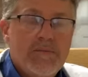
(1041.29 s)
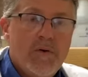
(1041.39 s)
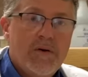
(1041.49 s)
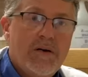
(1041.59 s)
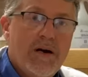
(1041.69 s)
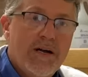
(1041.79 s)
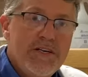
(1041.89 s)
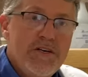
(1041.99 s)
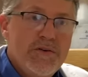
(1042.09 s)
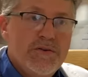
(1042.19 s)
more
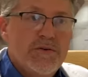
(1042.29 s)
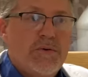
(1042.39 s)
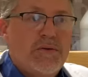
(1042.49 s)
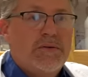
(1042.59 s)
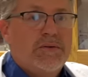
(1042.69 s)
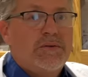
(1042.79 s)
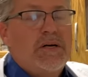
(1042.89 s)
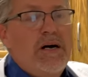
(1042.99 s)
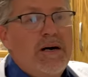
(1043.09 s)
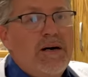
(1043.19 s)

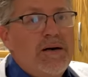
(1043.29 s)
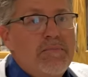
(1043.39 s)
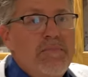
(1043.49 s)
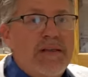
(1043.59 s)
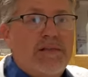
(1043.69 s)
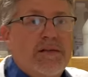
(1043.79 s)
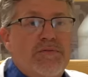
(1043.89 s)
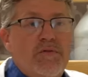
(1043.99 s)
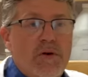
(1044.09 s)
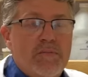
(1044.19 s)
unusual uh,
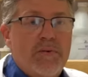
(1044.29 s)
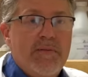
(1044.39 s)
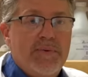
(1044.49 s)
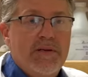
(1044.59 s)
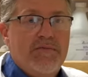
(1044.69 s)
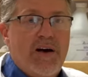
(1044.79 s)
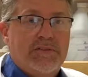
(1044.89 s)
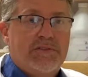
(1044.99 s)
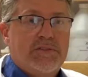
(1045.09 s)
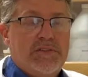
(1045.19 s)
method for prepping
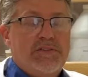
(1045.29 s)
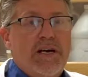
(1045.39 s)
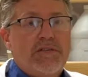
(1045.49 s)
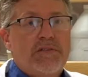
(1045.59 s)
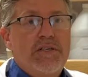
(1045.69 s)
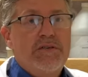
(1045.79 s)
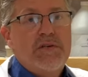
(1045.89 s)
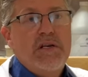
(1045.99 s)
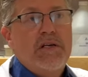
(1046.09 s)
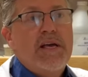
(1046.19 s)
fossils is actually
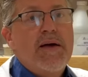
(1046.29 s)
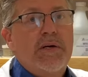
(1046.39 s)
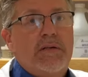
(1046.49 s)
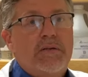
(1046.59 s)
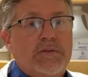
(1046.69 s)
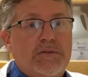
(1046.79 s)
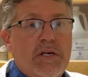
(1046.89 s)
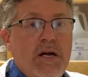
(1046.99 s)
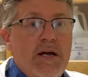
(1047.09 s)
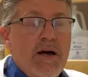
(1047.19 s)
using
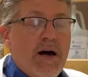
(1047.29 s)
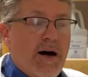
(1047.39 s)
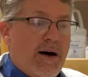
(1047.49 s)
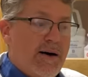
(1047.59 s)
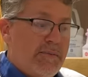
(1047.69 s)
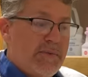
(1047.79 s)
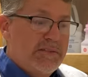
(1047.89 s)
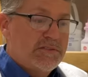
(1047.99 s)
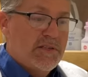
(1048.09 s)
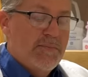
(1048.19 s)
chemicals. Um,
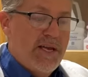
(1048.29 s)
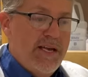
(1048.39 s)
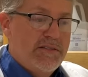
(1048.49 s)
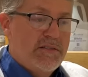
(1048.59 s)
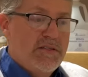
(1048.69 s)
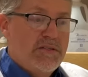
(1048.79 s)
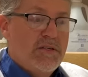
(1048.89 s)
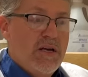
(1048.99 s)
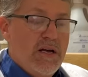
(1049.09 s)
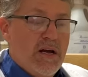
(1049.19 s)
in some
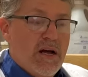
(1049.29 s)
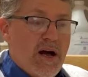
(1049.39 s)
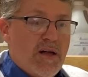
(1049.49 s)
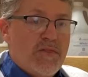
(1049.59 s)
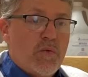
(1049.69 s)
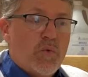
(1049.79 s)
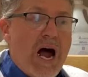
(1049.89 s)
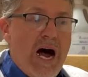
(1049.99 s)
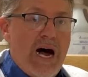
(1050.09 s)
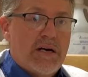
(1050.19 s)
cases, uh, the
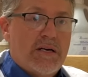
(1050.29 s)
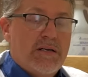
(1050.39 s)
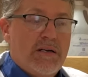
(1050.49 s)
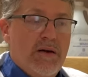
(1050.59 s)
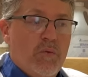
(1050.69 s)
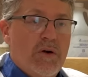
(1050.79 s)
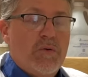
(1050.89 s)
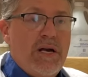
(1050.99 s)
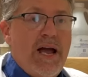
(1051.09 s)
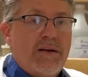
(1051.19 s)
rock
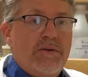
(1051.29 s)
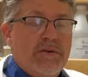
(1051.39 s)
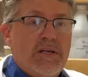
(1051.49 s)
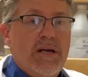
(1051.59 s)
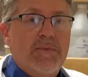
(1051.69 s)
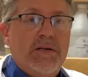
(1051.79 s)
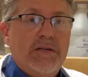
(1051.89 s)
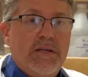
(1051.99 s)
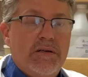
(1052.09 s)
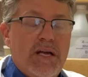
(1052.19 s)
will react to a
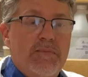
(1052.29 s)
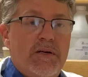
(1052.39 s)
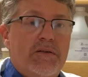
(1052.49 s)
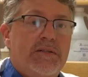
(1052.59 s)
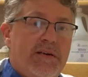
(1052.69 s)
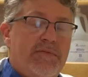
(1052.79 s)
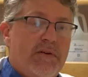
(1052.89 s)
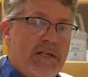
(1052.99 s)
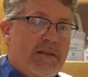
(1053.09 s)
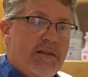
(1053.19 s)
chemical, chemical
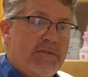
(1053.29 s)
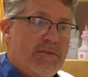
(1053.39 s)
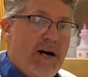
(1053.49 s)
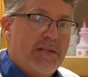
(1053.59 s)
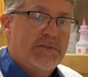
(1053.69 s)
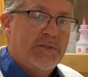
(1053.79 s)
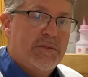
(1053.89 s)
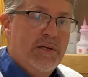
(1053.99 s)
differently than the fossil.